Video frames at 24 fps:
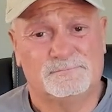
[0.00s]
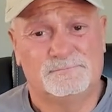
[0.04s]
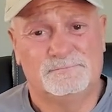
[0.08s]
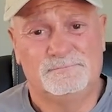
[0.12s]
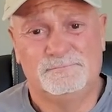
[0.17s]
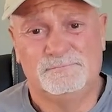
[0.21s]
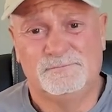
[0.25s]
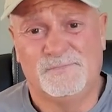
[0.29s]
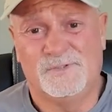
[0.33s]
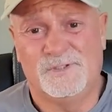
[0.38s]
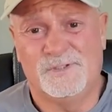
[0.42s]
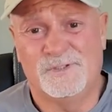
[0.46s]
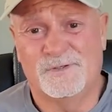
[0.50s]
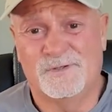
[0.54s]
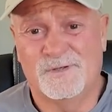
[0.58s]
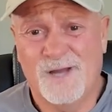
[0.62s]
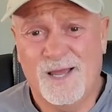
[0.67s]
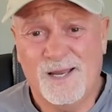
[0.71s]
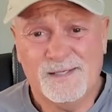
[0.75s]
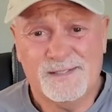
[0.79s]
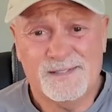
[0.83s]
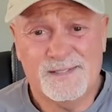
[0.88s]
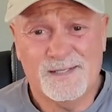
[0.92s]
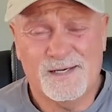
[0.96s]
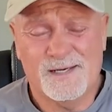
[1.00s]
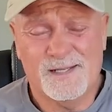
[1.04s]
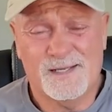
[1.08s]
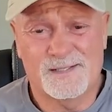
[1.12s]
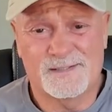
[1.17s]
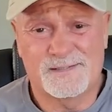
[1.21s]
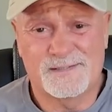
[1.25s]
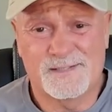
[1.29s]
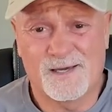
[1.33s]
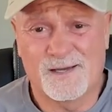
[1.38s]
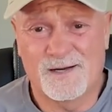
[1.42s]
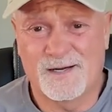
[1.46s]
you're not getting a
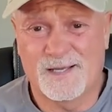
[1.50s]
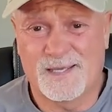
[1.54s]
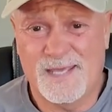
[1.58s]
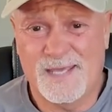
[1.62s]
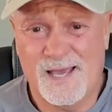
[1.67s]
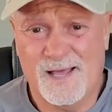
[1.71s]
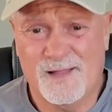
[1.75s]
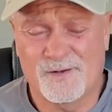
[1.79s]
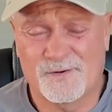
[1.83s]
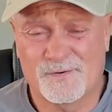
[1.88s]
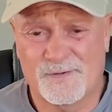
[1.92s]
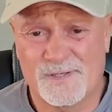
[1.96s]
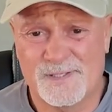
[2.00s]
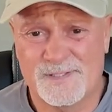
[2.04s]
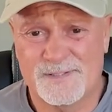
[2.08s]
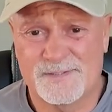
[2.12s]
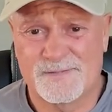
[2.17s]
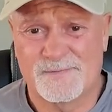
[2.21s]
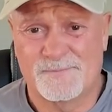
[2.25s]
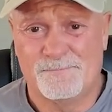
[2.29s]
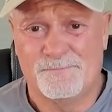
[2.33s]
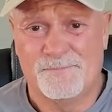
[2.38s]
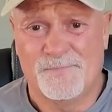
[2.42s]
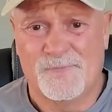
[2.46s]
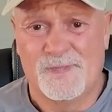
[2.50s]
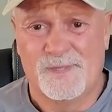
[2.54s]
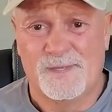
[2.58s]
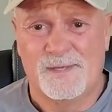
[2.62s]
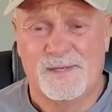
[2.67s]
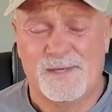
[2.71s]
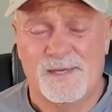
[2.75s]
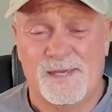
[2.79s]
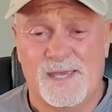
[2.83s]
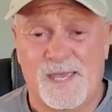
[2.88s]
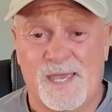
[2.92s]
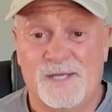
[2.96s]
ton of calories.
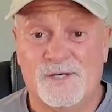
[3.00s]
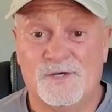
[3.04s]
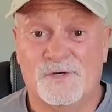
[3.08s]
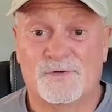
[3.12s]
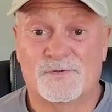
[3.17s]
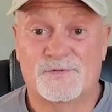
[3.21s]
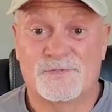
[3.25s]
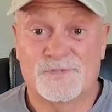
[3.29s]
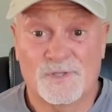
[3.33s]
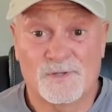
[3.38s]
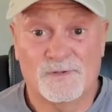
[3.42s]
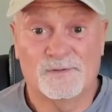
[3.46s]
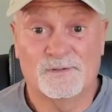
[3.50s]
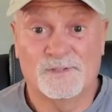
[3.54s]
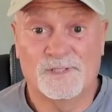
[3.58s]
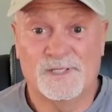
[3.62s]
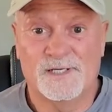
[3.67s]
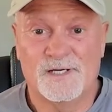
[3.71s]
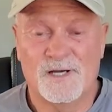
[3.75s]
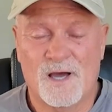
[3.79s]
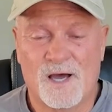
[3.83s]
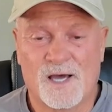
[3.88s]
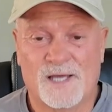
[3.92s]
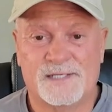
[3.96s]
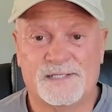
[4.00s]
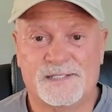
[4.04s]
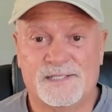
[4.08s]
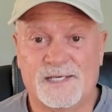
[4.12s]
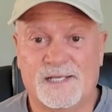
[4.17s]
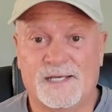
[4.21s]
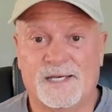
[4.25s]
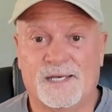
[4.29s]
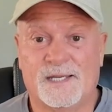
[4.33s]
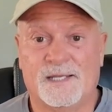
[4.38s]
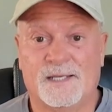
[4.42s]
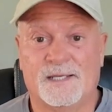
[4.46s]
And you're certainly not
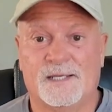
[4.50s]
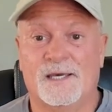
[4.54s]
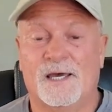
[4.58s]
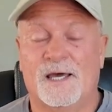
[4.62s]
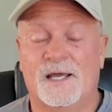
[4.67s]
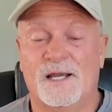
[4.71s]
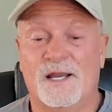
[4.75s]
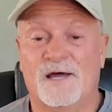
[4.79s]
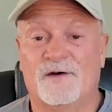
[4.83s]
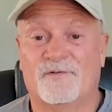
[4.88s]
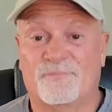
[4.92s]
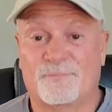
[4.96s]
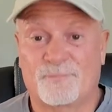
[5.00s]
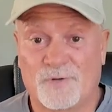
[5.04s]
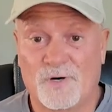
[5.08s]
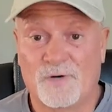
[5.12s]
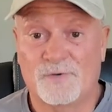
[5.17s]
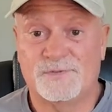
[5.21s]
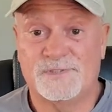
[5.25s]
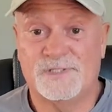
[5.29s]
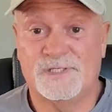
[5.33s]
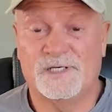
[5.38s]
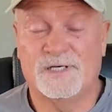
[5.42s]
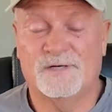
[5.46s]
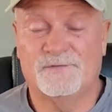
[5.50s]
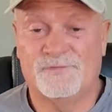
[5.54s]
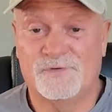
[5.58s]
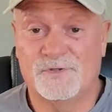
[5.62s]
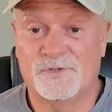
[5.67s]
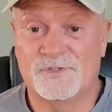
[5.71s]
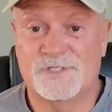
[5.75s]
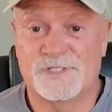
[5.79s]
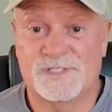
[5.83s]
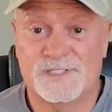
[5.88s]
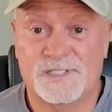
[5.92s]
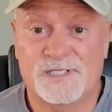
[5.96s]
getting enough protein if you're
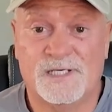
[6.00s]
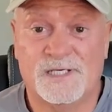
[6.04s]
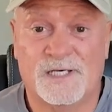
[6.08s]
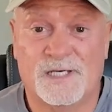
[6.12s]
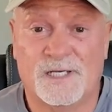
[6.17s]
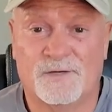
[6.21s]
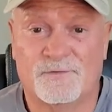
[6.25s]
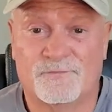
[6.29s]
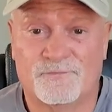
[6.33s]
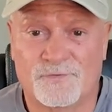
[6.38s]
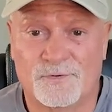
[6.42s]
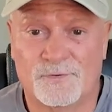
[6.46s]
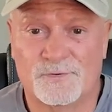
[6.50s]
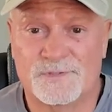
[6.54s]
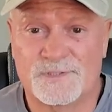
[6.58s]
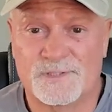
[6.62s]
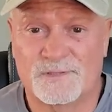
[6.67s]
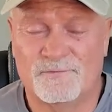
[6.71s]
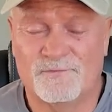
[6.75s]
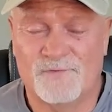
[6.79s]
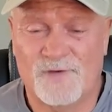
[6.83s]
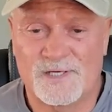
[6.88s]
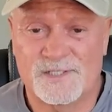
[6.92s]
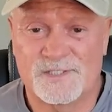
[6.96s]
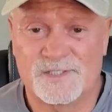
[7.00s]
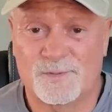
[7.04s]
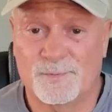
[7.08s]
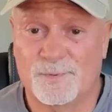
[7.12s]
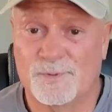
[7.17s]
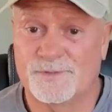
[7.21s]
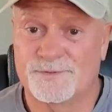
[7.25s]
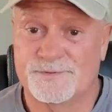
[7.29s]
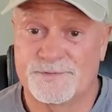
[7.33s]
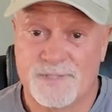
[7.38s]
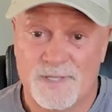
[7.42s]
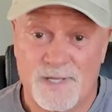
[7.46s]
just eating fruits and
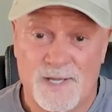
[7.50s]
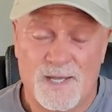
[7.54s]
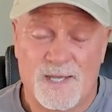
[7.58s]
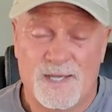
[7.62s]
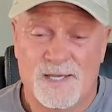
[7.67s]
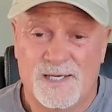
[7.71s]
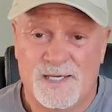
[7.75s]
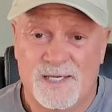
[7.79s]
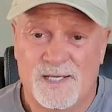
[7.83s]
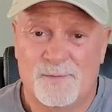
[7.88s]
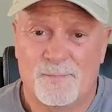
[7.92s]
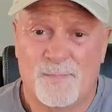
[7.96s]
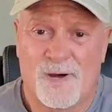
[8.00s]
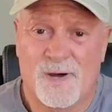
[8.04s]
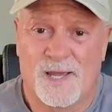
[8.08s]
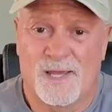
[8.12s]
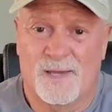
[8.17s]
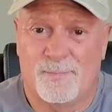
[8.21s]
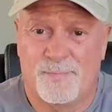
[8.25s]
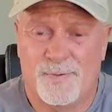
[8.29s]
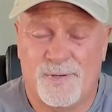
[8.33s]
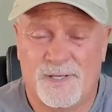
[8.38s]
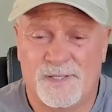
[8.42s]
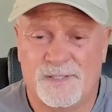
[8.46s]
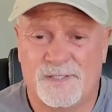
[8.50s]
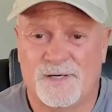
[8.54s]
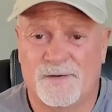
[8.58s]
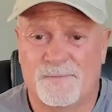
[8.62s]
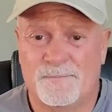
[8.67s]
vegetables, in my opinion.